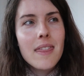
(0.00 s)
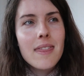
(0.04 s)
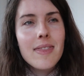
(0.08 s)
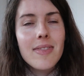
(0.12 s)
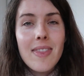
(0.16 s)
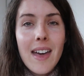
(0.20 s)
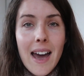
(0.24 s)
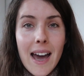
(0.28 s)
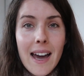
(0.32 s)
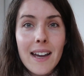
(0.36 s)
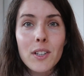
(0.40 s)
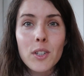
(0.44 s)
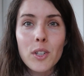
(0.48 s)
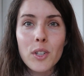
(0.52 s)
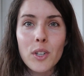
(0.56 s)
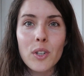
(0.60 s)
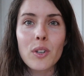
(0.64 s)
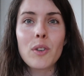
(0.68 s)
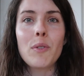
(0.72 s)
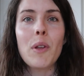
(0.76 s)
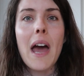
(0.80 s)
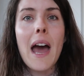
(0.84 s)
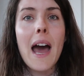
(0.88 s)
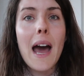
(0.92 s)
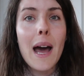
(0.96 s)
That
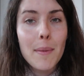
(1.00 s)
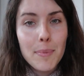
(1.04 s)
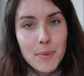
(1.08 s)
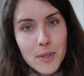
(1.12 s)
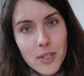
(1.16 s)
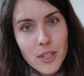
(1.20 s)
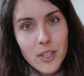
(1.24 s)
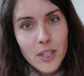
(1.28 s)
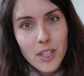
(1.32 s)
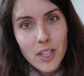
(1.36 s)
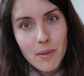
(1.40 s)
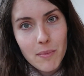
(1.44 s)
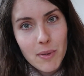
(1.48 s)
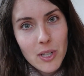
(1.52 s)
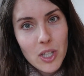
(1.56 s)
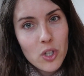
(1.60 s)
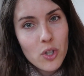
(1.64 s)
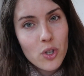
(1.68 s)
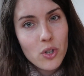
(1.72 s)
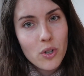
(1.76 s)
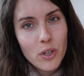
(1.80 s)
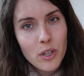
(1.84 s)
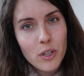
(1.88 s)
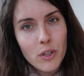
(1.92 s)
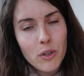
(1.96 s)
could absolutely be
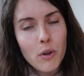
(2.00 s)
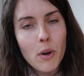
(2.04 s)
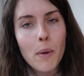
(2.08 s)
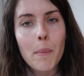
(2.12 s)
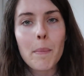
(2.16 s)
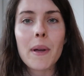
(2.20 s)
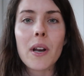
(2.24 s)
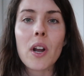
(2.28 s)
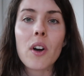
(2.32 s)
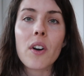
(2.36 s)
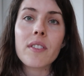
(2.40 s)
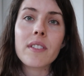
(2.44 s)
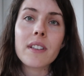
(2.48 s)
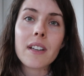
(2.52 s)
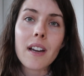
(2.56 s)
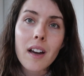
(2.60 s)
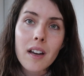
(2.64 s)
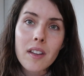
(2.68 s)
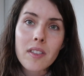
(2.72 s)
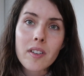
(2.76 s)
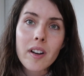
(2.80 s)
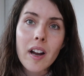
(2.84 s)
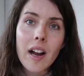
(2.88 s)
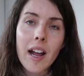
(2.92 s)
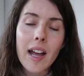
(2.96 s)
true, but on the
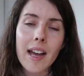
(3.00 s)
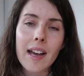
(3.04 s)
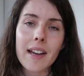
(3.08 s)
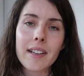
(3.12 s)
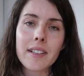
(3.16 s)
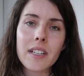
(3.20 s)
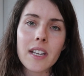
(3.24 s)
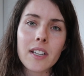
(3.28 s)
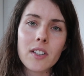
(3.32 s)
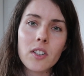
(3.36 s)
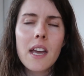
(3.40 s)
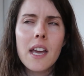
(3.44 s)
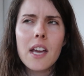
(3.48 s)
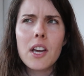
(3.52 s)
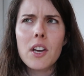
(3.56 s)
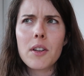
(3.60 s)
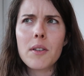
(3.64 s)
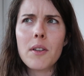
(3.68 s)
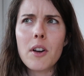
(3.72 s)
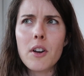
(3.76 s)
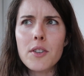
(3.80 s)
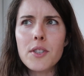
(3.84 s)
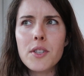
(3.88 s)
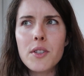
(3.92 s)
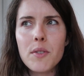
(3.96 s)
other hand, it, it
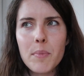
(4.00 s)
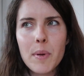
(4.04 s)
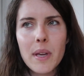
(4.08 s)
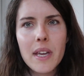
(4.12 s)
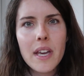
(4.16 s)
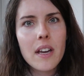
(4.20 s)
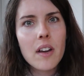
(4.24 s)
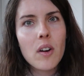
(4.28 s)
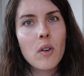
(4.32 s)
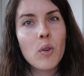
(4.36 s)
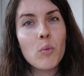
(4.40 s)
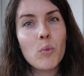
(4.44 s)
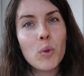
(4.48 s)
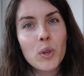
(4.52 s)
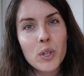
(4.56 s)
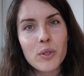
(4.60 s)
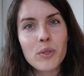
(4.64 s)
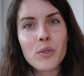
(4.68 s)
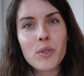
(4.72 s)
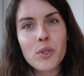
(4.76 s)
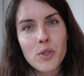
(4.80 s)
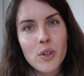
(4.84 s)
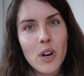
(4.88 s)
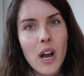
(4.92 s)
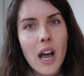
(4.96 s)
could also be
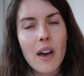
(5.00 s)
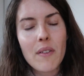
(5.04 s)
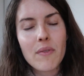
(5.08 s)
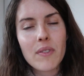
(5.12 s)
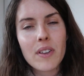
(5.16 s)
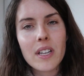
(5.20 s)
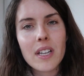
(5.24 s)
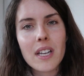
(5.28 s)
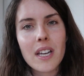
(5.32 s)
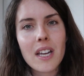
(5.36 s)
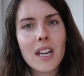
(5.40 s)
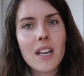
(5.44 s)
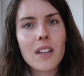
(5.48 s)
reduced traffic